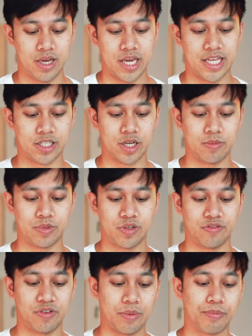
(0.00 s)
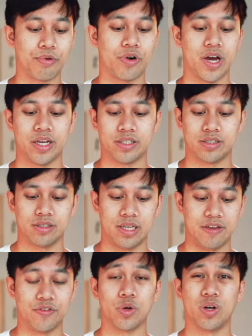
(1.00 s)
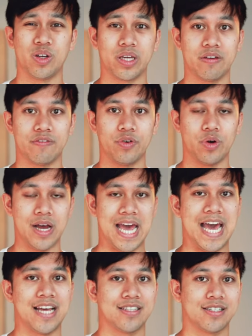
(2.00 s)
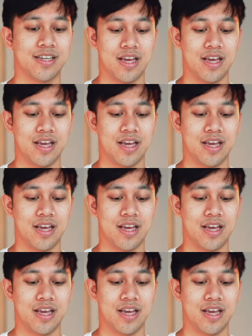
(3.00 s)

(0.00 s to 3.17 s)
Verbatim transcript: in terms of a price if you're looking for a hat